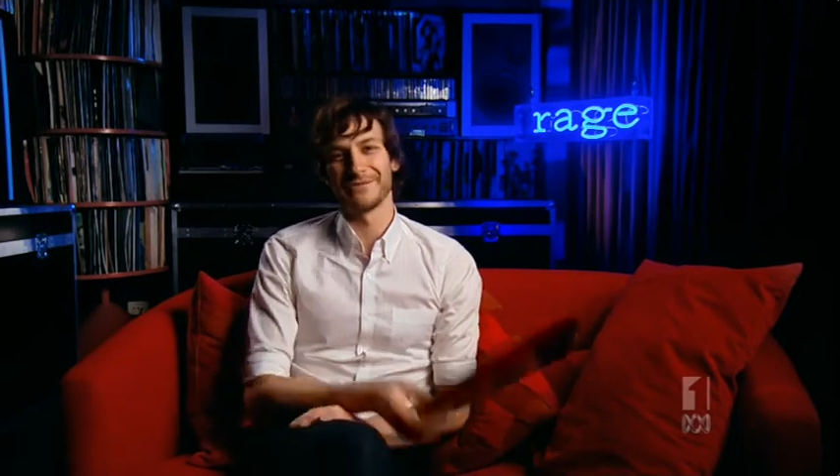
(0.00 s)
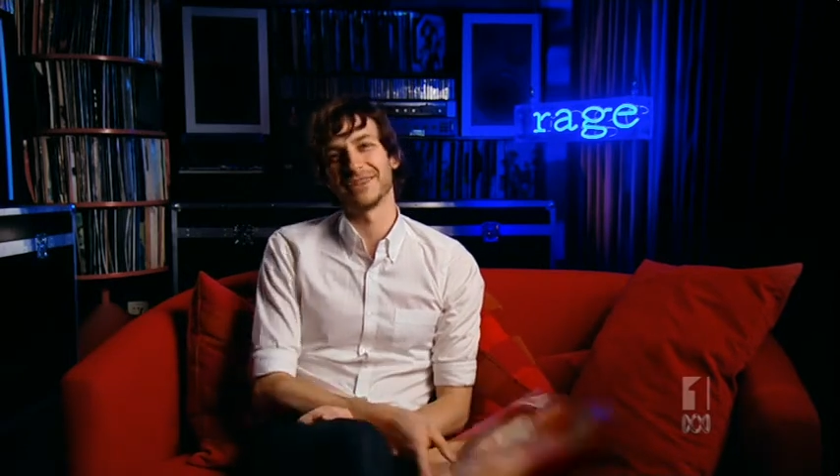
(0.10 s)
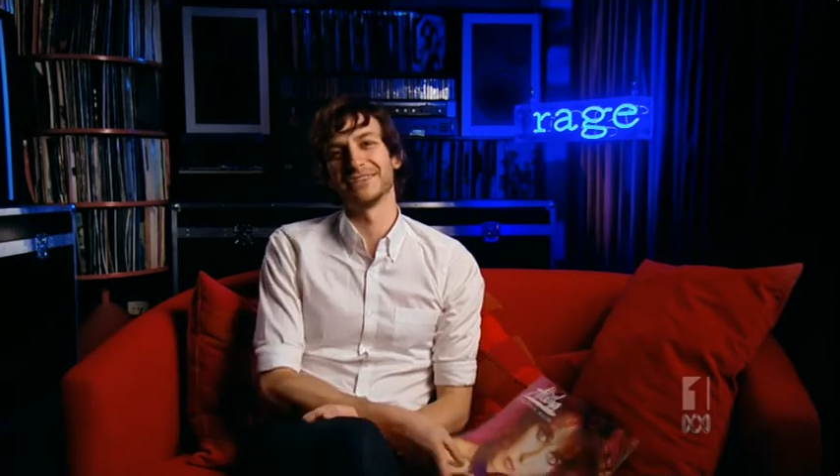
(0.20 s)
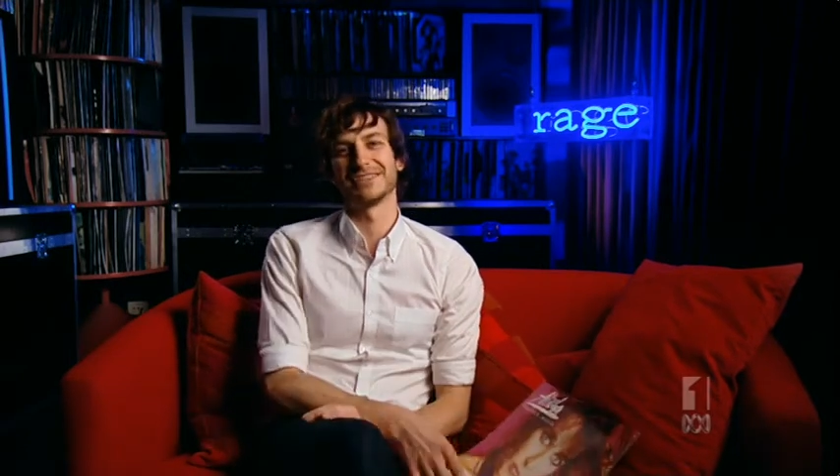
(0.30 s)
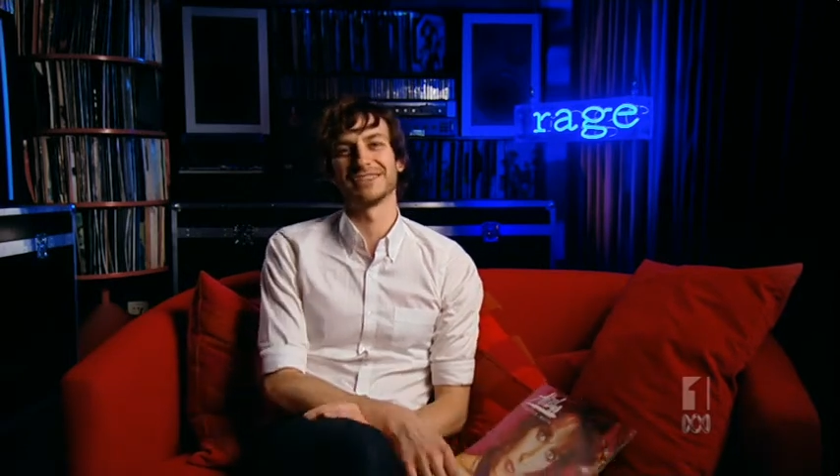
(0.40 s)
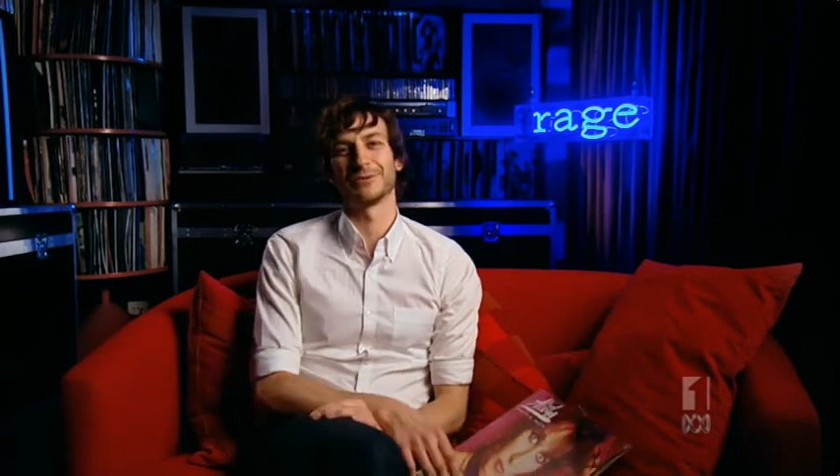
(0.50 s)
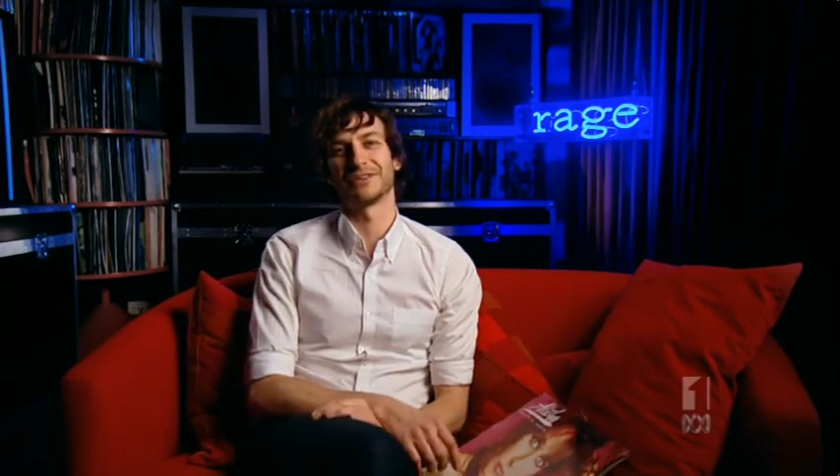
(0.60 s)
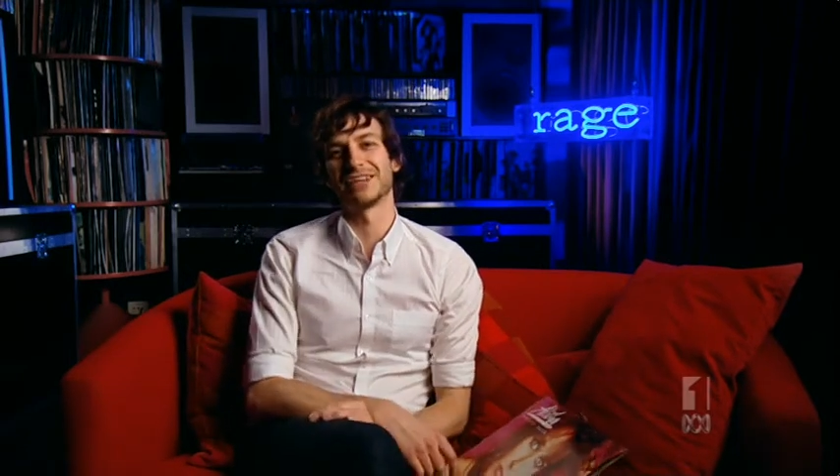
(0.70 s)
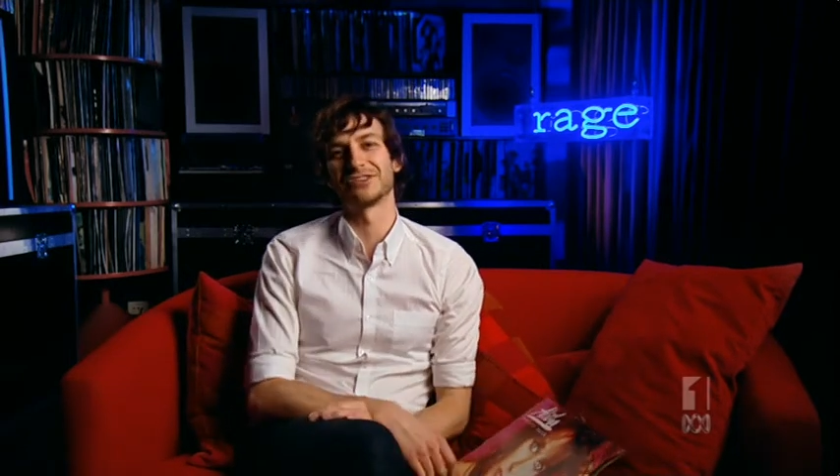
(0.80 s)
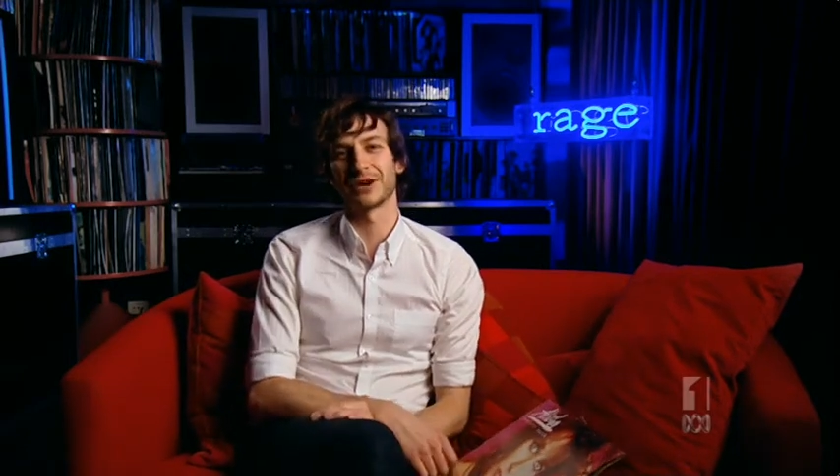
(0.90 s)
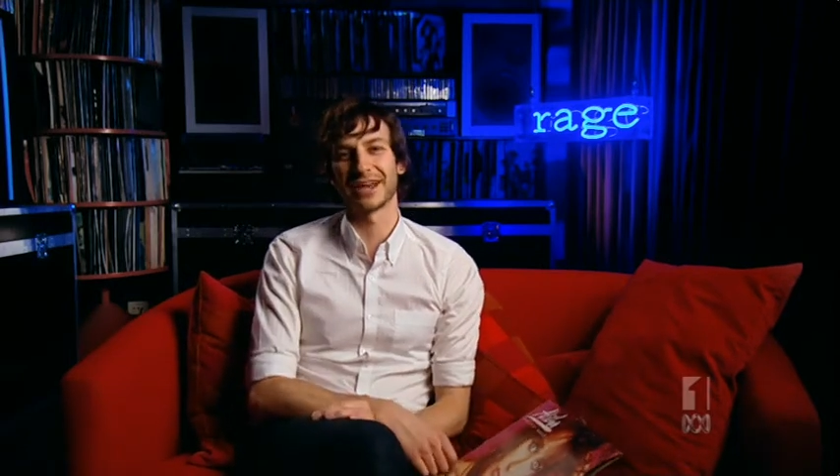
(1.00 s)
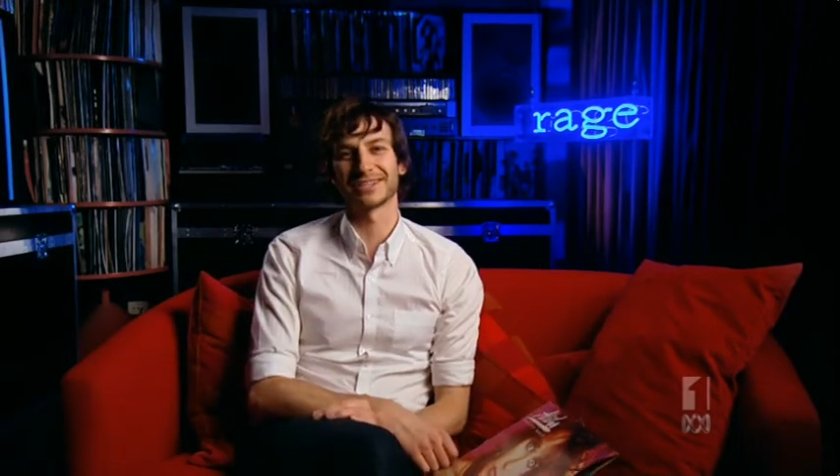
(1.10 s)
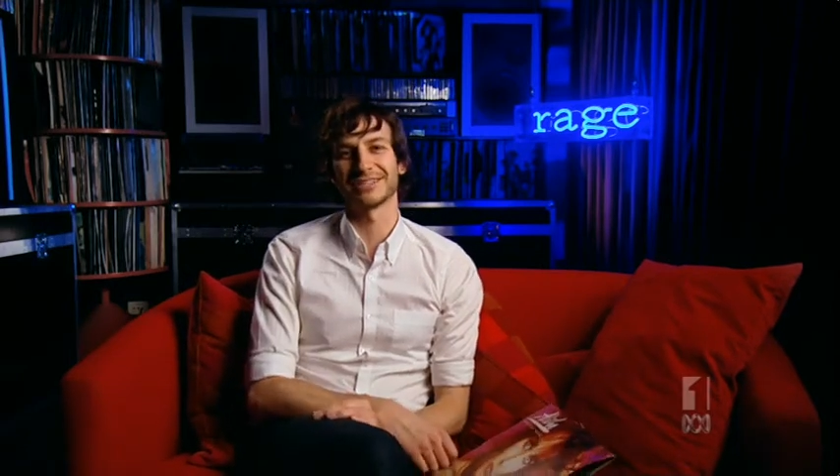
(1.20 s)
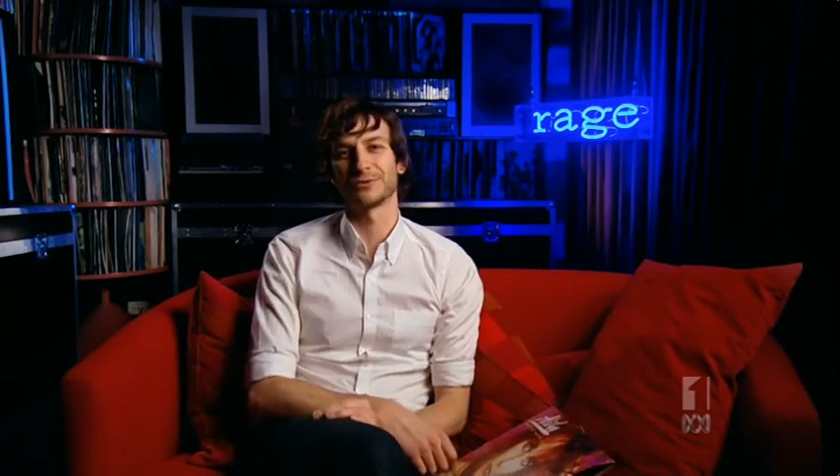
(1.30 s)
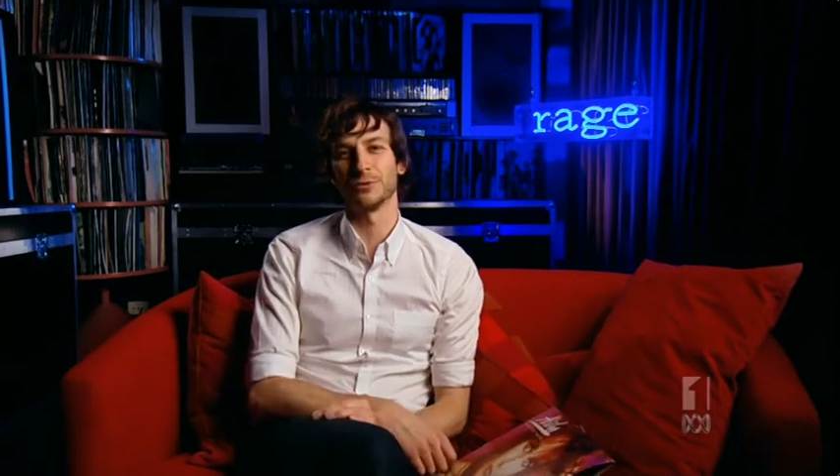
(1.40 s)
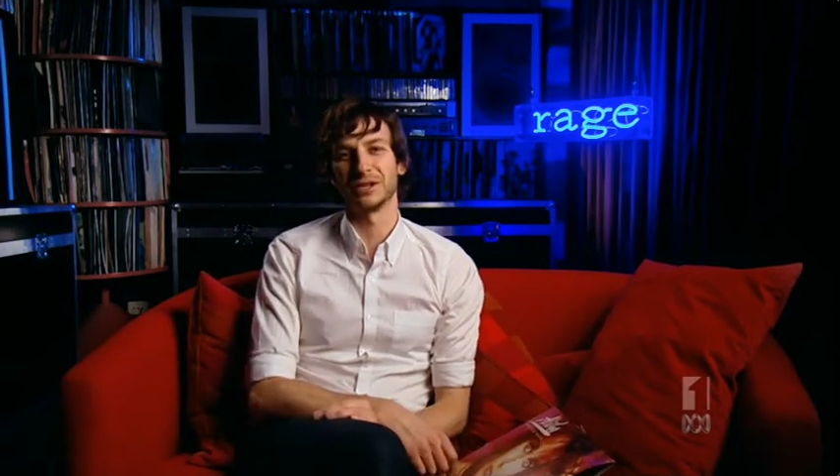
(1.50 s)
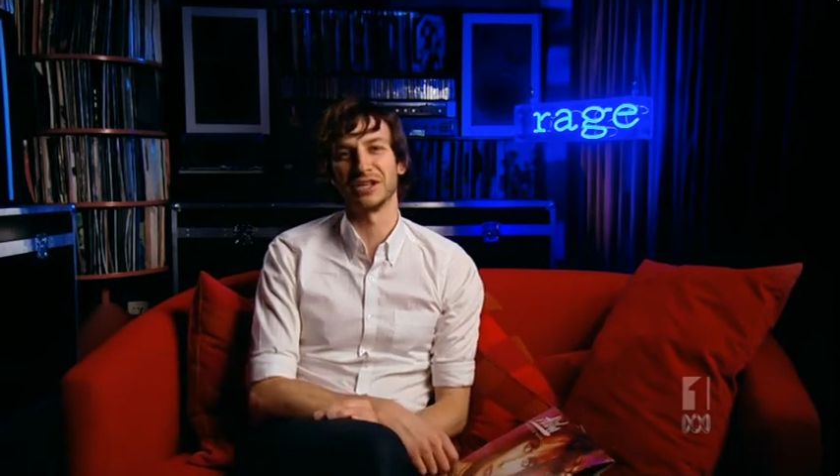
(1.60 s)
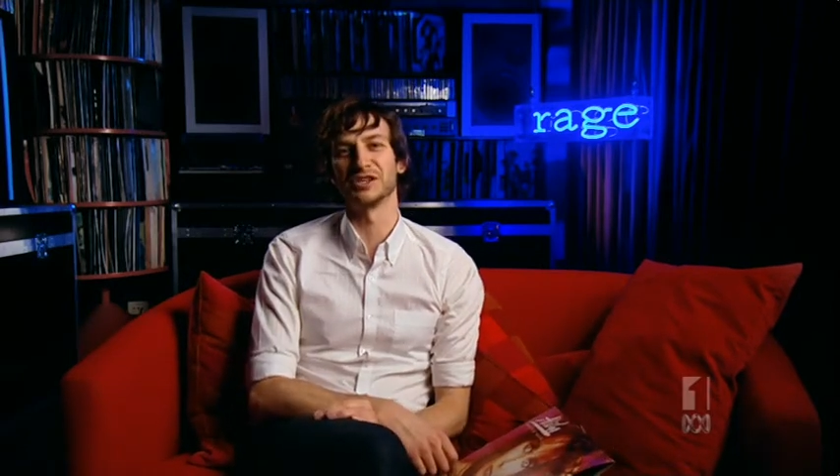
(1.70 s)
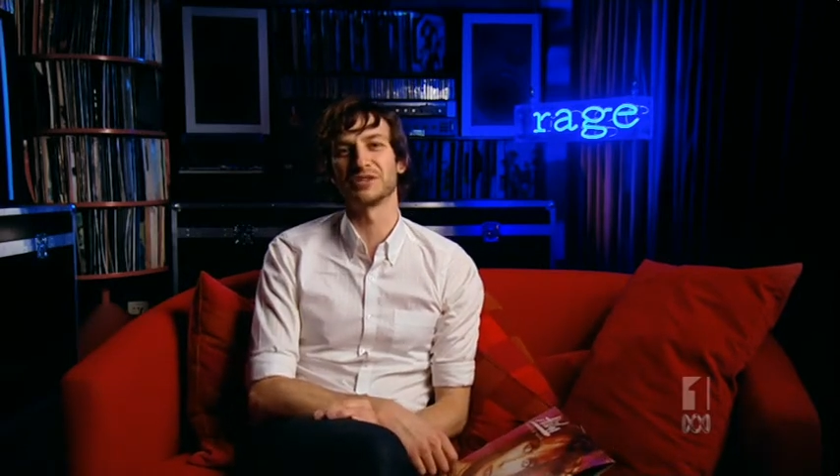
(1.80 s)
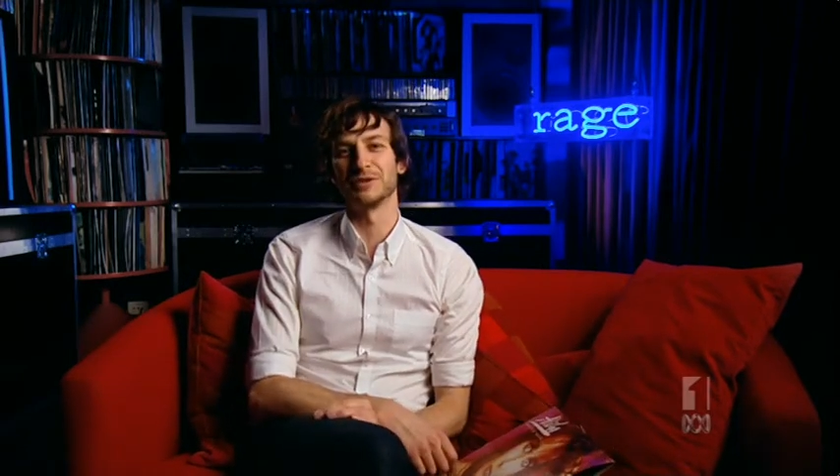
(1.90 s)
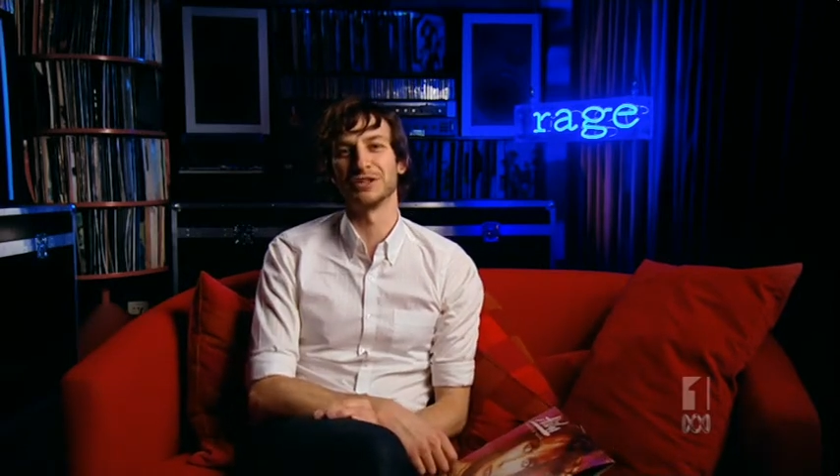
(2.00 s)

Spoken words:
And this is one of their tracks. It's called Englishman